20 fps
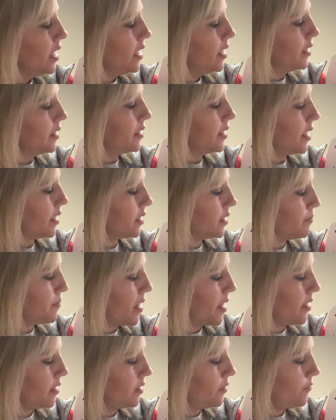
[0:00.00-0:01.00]
6
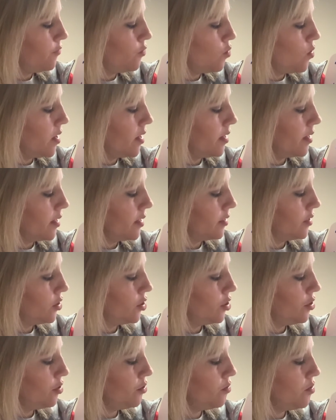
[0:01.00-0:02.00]
minus 4 is
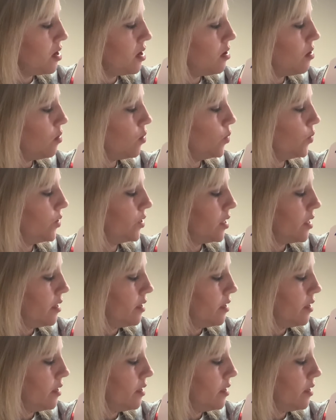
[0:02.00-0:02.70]
2 wholes.